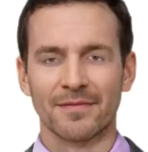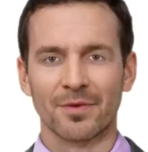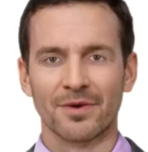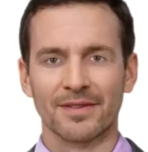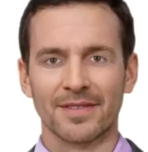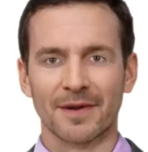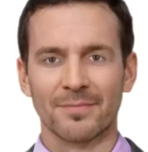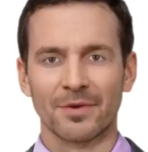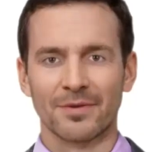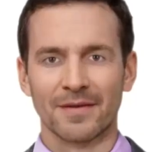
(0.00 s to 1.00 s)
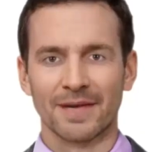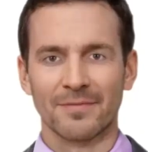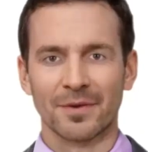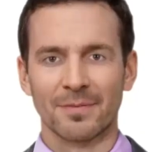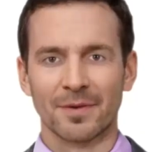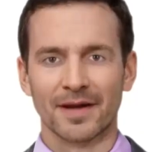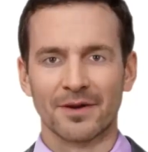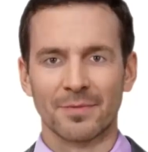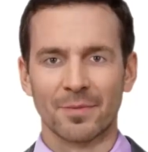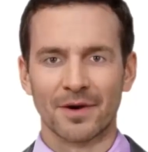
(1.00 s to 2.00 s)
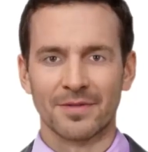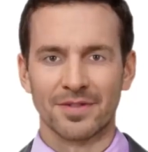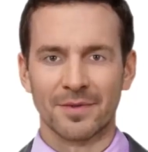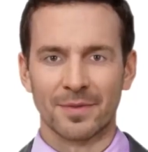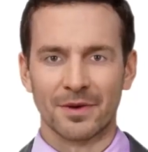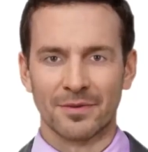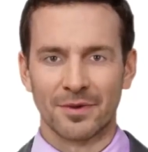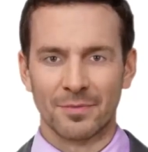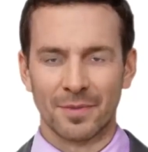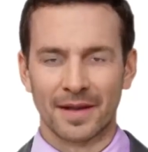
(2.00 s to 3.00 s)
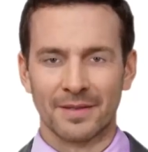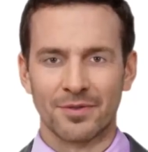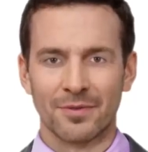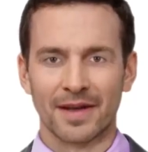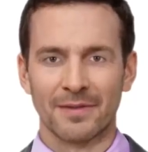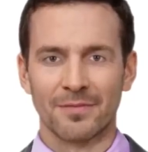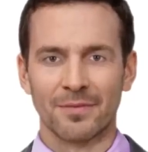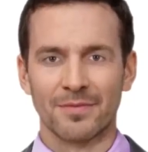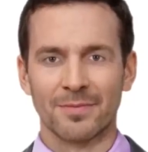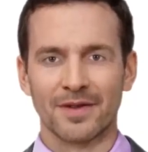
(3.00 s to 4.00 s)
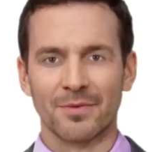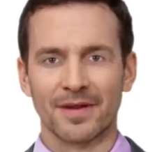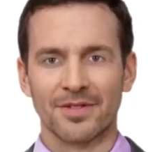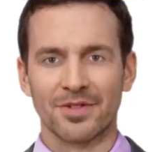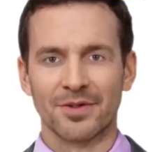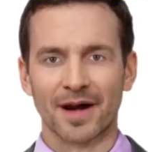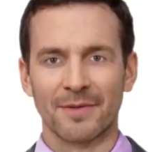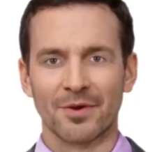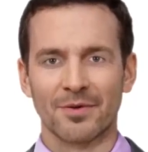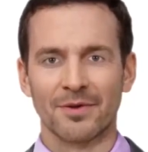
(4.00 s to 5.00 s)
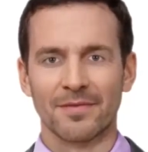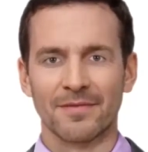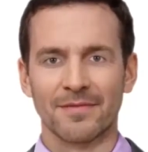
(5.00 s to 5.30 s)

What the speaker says: For example, if a player wants to build a red train route between Chicago